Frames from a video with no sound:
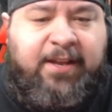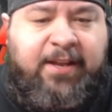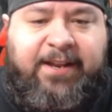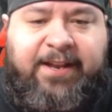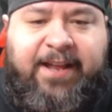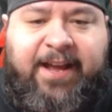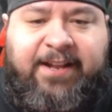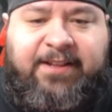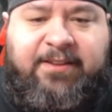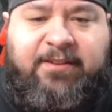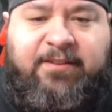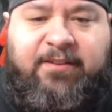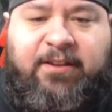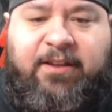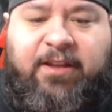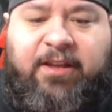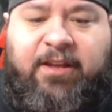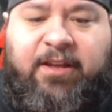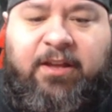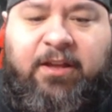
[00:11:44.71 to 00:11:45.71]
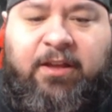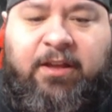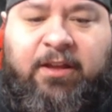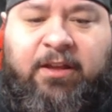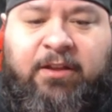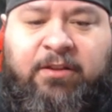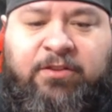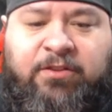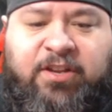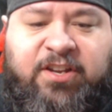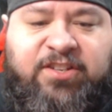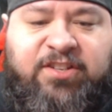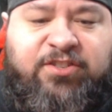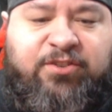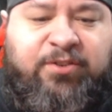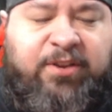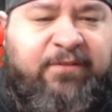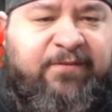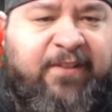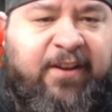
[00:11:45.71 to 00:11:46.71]
that uh, does
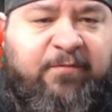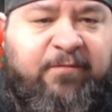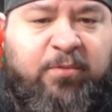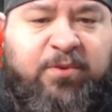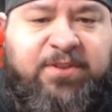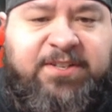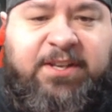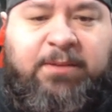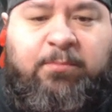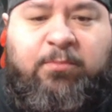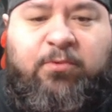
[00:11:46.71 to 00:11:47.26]
35%